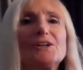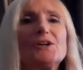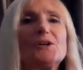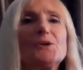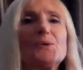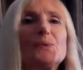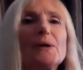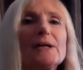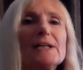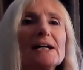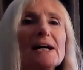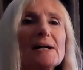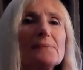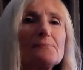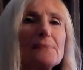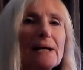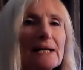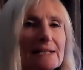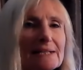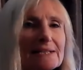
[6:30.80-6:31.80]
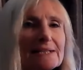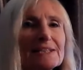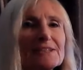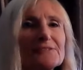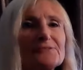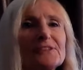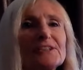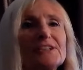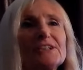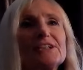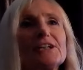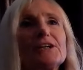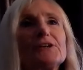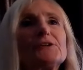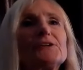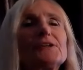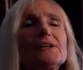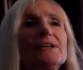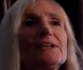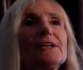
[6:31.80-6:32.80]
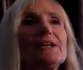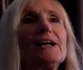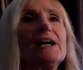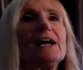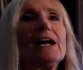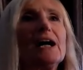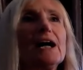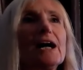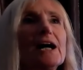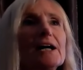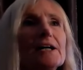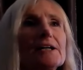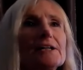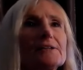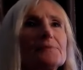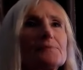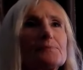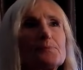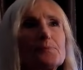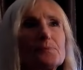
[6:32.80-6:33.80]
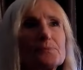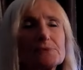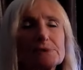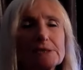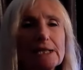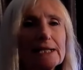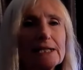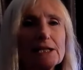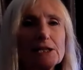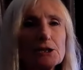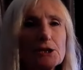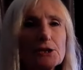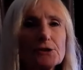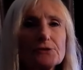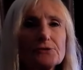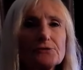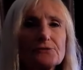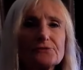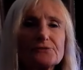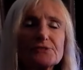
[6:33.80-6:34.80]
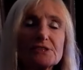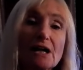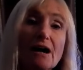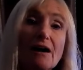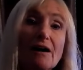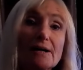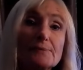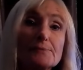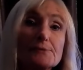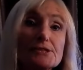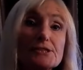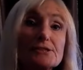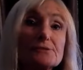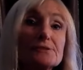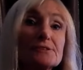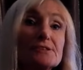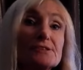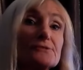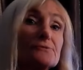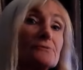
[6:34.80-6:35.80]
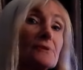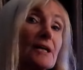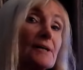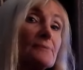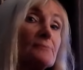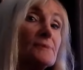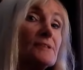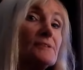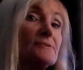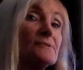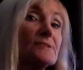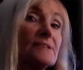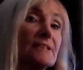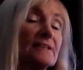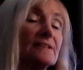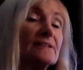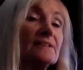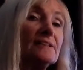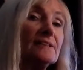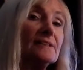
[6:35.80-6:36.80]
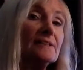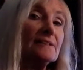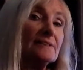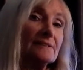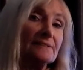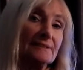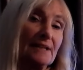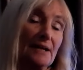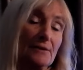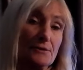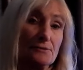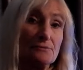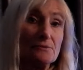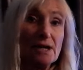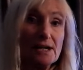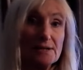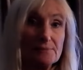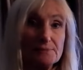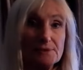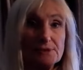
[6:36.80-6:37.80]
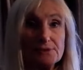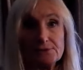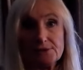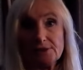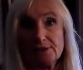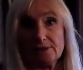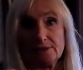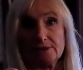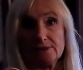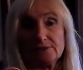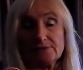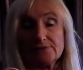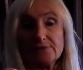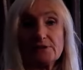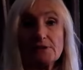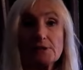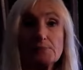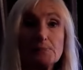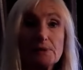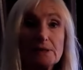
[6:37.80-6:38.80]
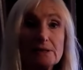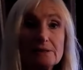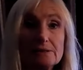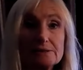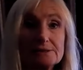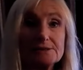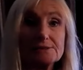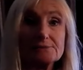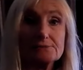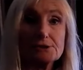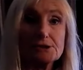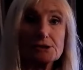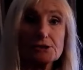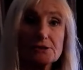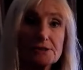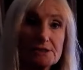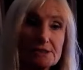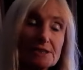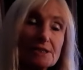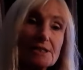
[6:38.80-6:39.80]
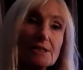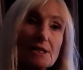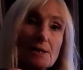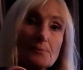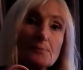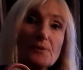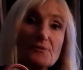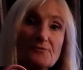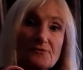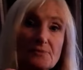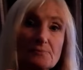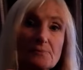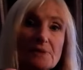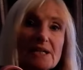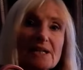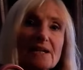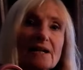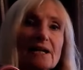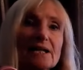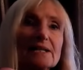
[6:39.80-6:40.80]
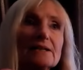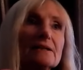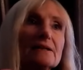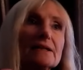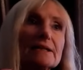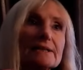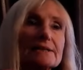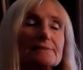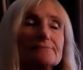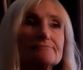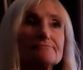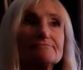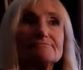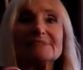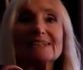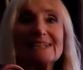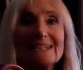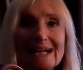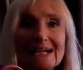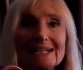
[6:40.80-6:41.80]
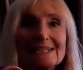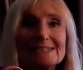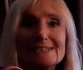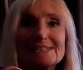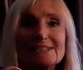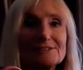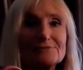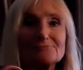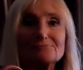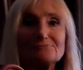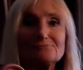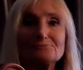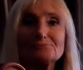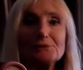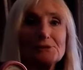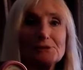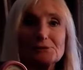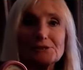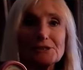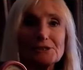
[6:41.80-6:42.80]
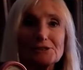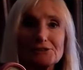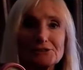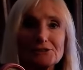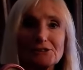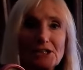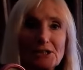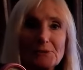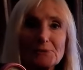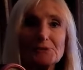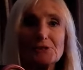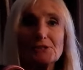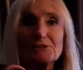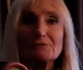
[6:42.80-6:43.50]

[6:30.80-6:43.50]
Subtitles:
When I'm making the video, I take a lot of time choosing the right music. Now, the right music is a very personal choice, but for me, I like relaxing music to go with the